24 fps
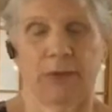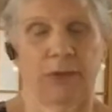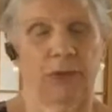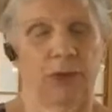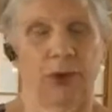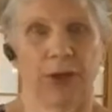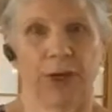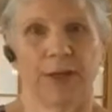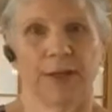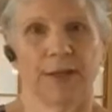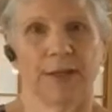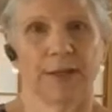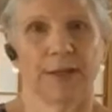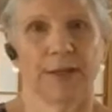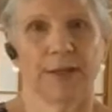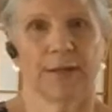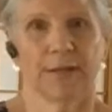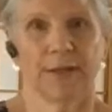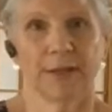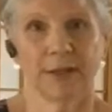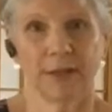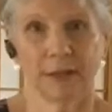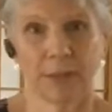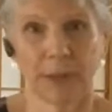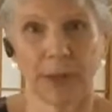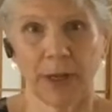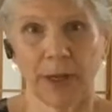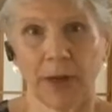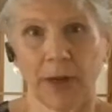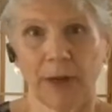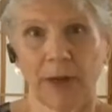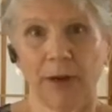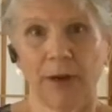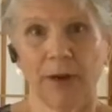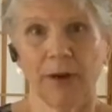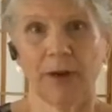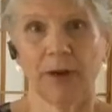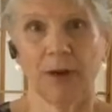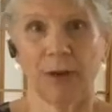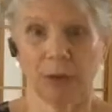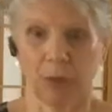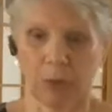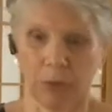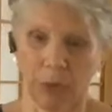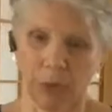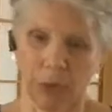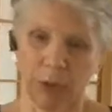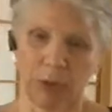voice of despair or
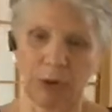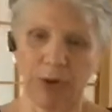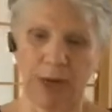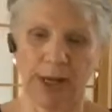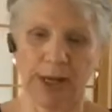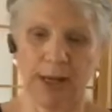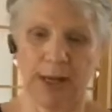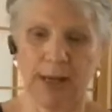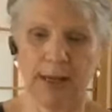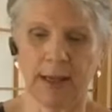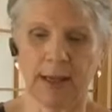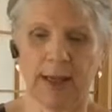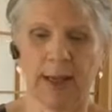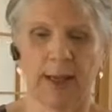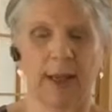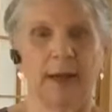worry,